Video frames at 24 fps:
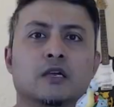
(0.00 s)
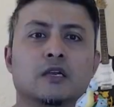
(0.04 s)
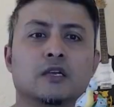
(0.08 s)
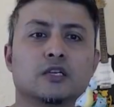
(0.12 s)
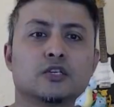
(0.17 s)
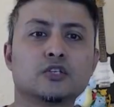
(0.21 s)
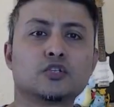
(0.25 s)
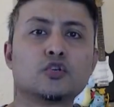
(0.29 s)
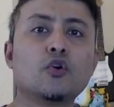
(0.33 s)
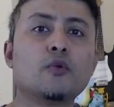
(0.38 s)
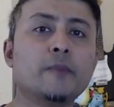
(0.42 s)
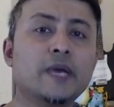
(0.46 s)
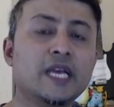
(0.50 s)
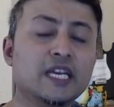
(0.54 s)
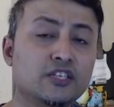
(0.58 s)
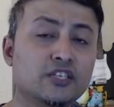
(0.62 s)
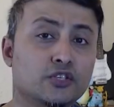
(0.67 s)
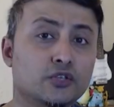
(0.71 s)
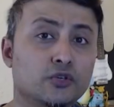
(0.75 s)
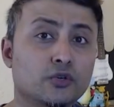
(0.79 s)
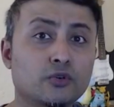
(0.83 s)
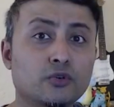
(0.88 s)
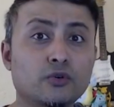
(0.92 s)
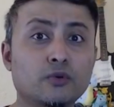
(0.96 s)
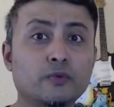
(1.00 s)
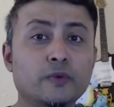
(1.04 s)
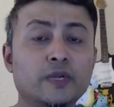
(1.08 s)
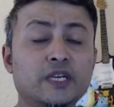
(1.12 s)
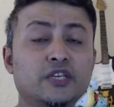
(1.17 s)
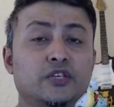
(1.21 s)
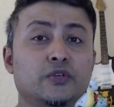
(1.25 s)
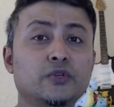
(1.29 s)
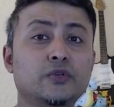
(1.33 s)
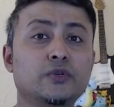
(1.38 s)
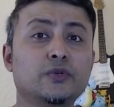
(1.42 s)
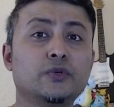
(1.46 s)
So make sure when
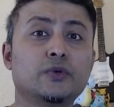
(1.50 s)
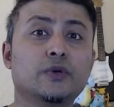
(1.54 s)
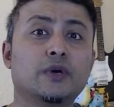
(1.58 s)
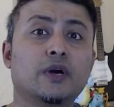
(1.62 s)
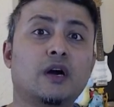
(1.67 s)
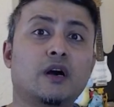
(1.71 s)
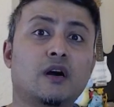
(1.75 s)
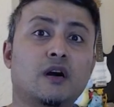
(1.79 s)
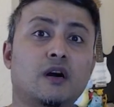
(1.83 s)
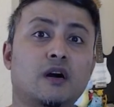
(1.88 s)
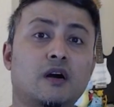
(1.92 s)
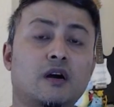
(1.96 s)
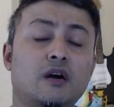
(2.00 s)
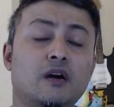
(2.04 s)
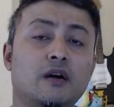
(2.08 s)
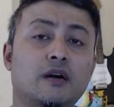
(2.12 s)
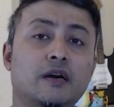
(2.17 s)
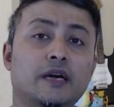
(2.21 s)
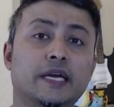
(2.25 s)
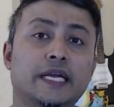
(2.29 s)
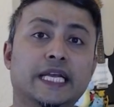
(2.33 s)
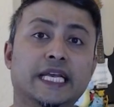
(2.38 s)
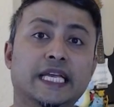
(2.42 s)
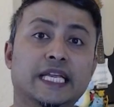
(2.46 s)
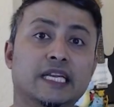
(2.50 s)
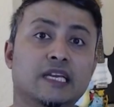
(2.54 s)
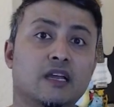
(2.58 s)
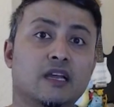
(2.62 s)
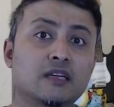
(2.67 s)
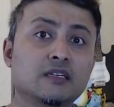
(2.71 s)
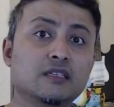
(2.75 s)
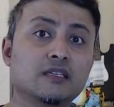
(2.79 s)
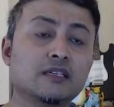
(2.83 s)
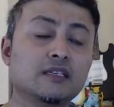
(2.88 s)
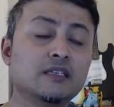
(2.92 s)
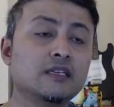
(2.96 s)
you are in
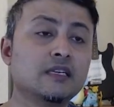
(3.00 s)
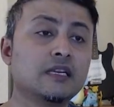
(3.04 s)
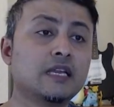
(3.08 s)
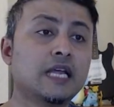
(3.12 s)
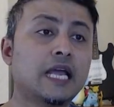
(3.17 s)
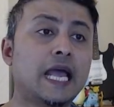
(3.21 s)
London,